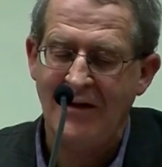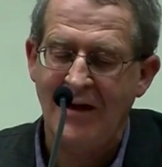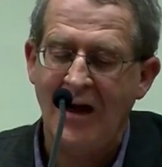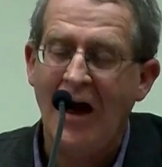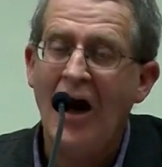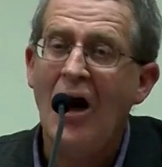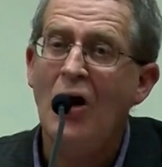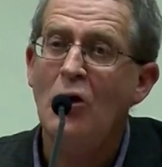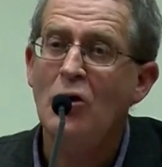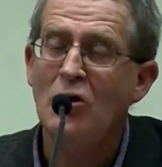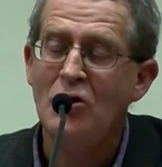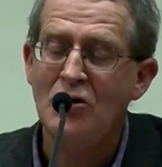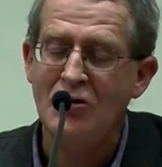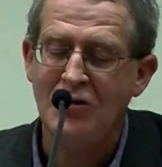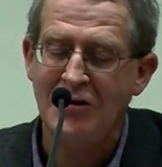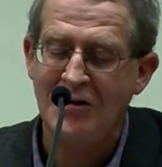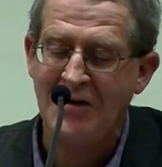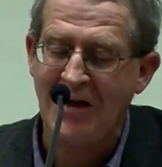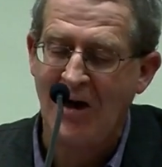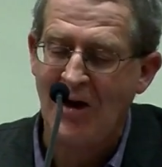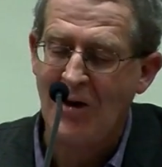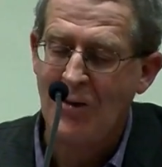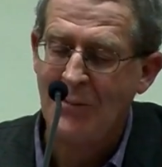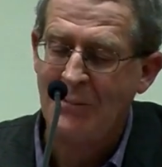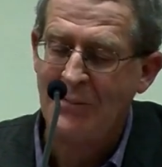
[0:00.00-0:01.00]
how good
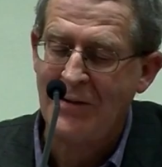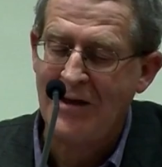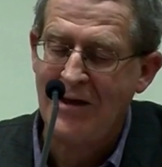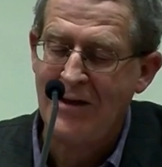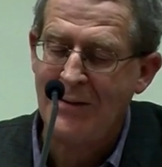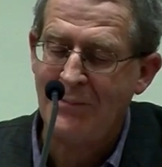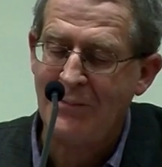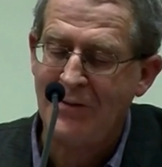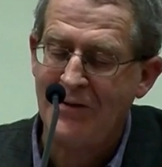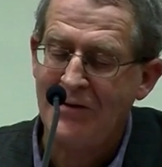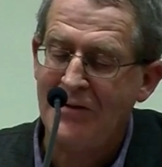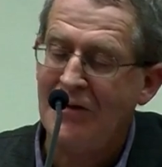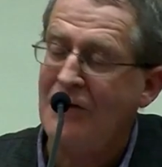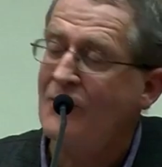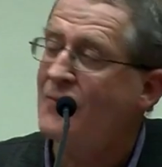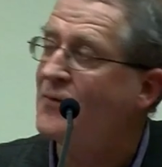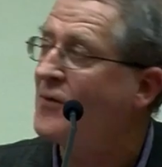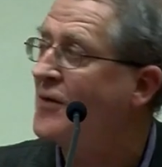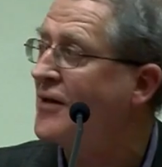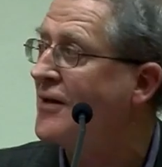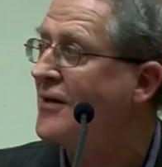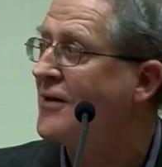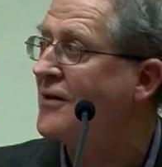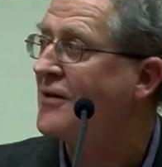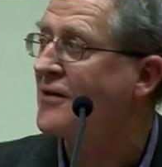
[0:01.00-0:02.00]
are people in the
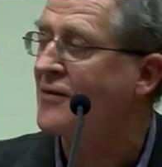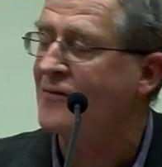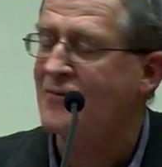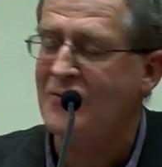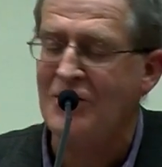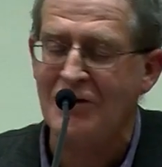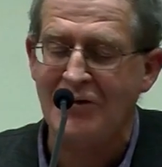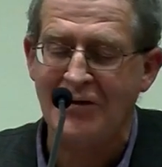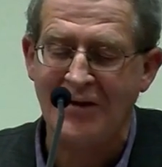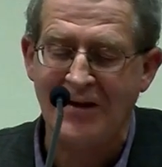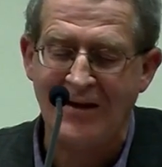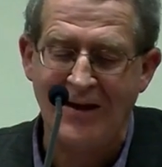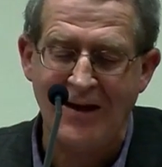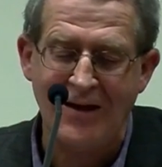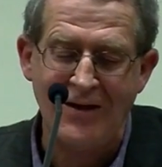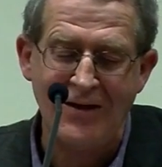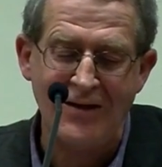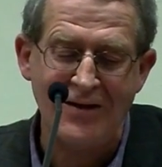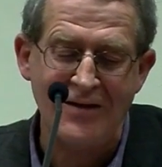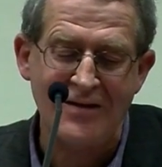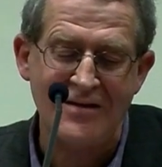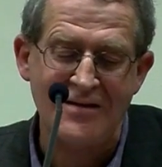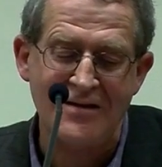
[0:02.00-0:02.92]
field of Lonerganian